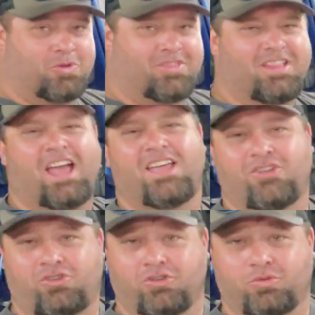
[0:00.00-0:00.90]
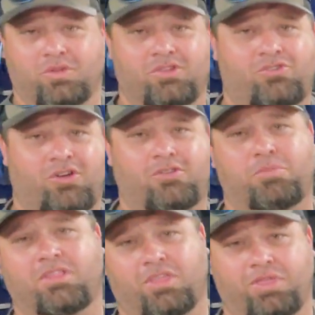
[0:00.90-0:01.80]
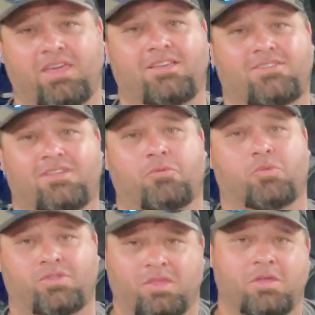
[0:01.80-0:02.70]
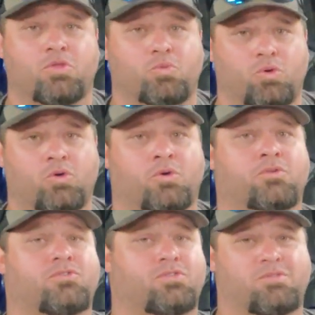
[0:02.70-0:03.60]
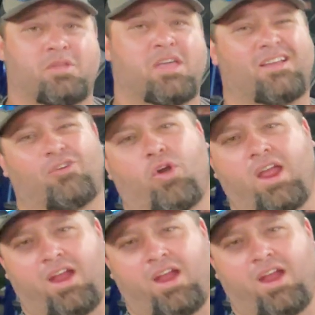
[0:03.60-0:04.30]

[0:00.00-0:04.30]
not issues with the trucks, but the things that within the rules, gray